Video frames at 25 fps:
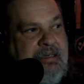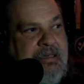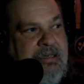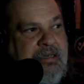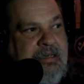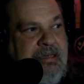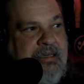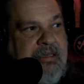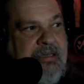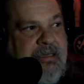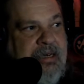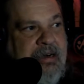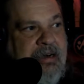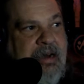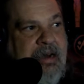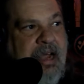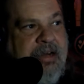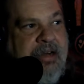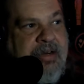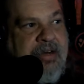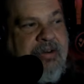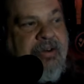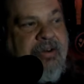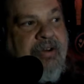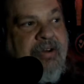They're
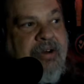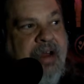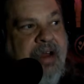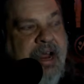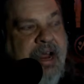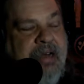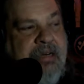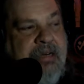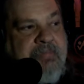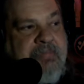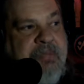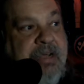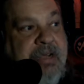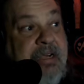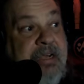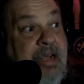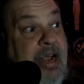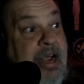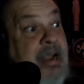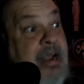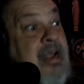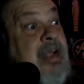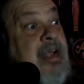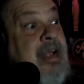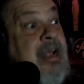like, you're going to have to pick and
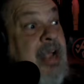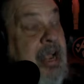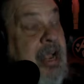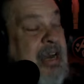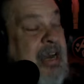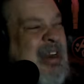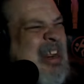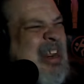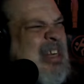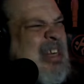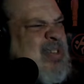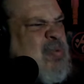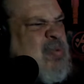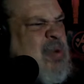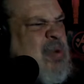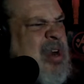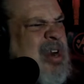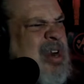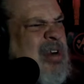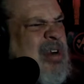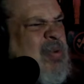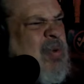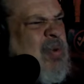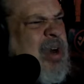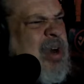it's
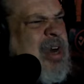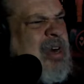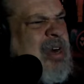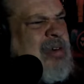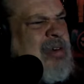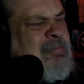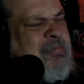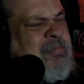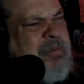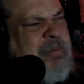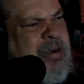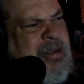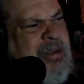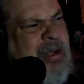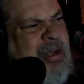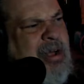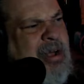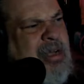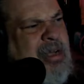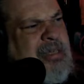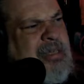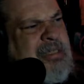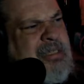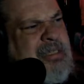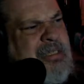really weird
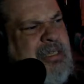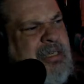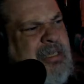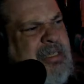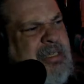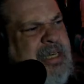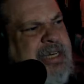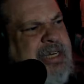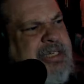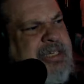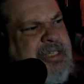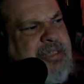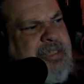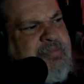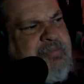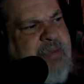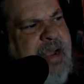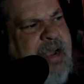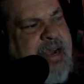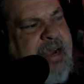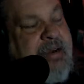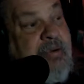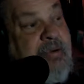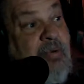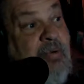because the teachers
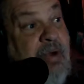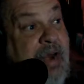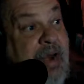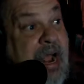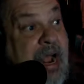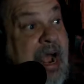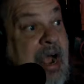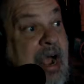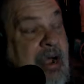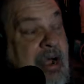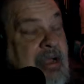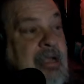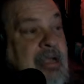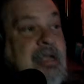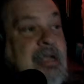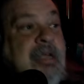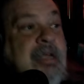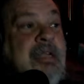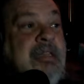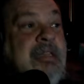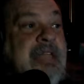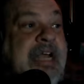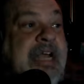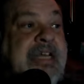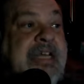back
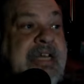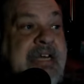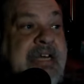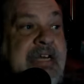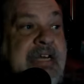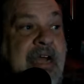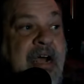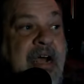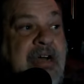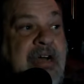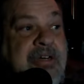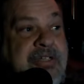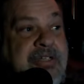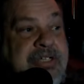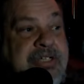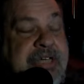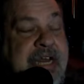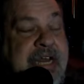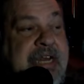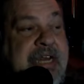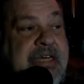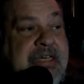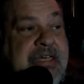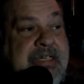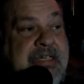they didn't
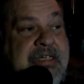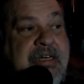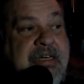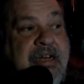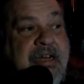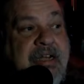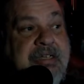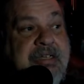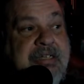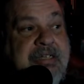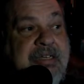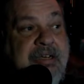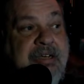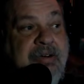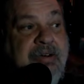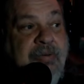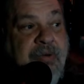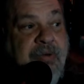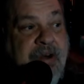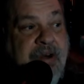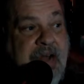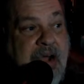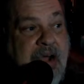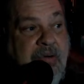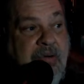understand dyslexia
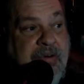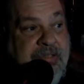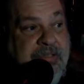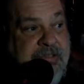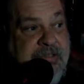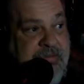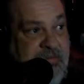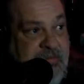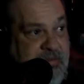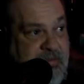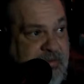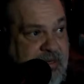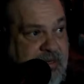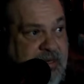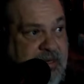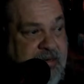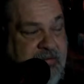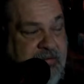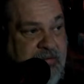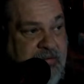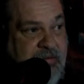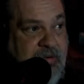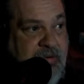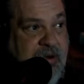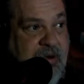when I was
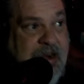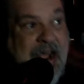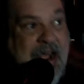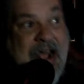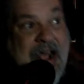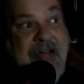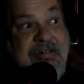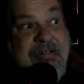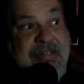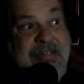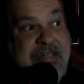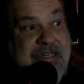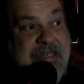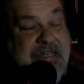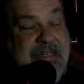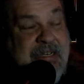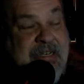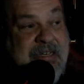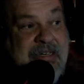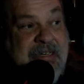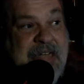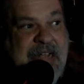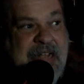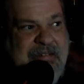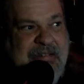a
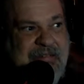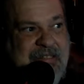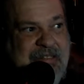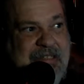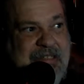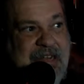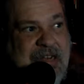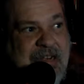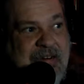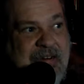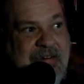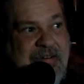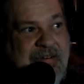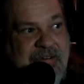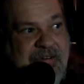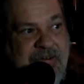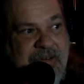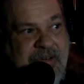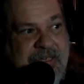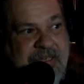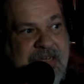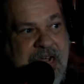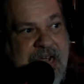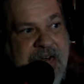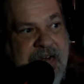kid. That is like
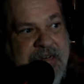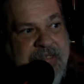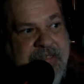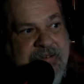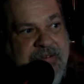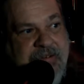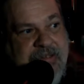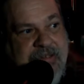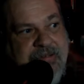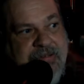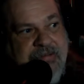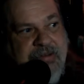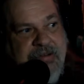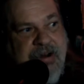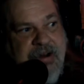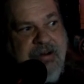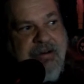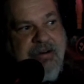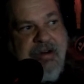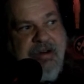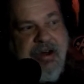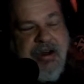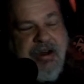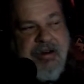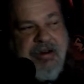when dinosaurs were running
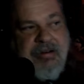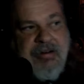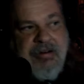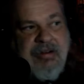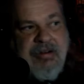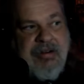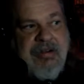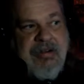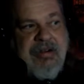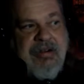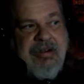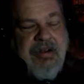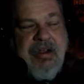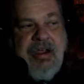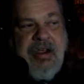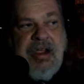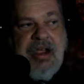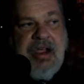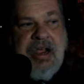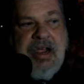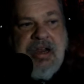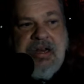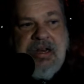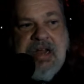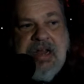around,
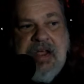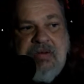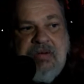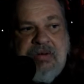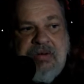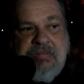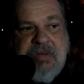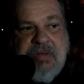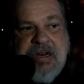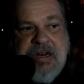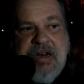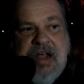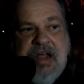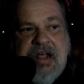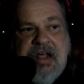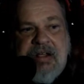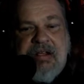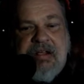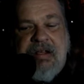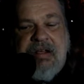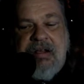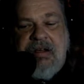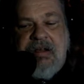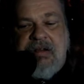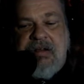and they would be like,
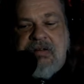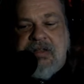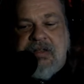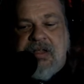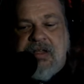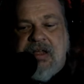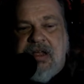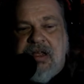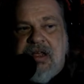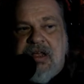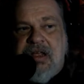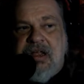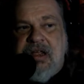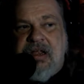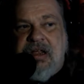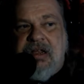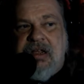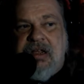okay,